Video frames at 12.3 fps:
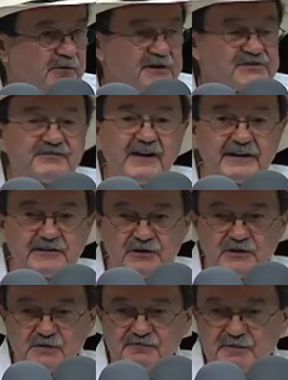Russ
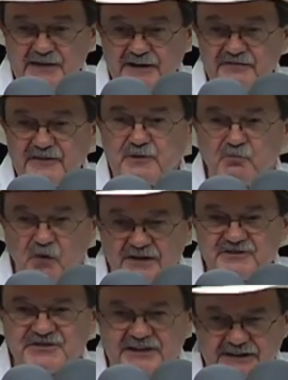Feingold, for being the
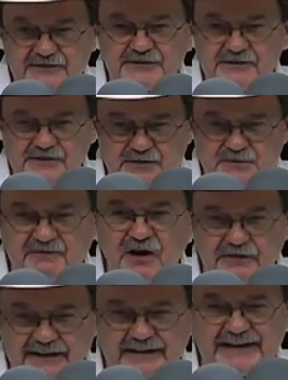one senator who
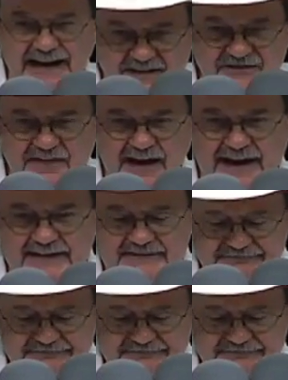voted against that.